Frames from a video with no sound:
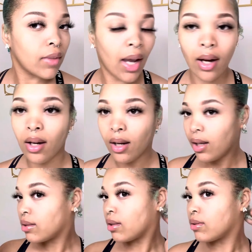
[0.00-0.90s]
how did it
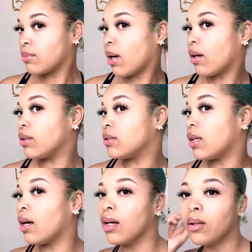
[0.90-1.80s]
get so small this
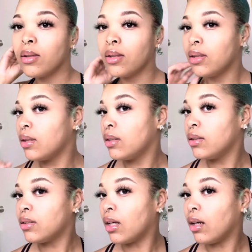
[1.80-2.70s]
time
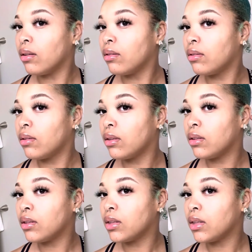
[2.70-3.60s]
so
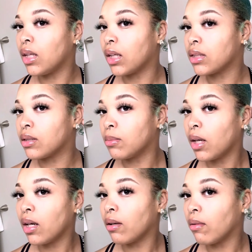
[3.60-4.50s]
i like it's some
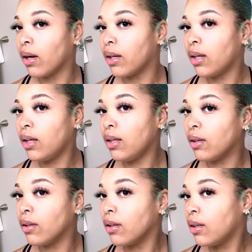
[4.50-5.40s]
hair right
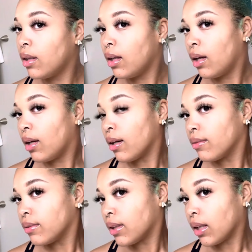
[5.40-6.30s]
here
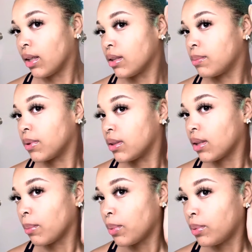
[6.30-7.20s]
i feel like that's because
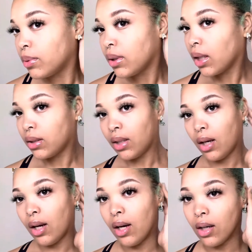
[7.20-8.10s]
i pulled out
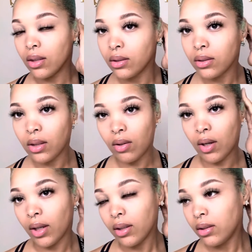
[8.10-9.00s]
that hair okay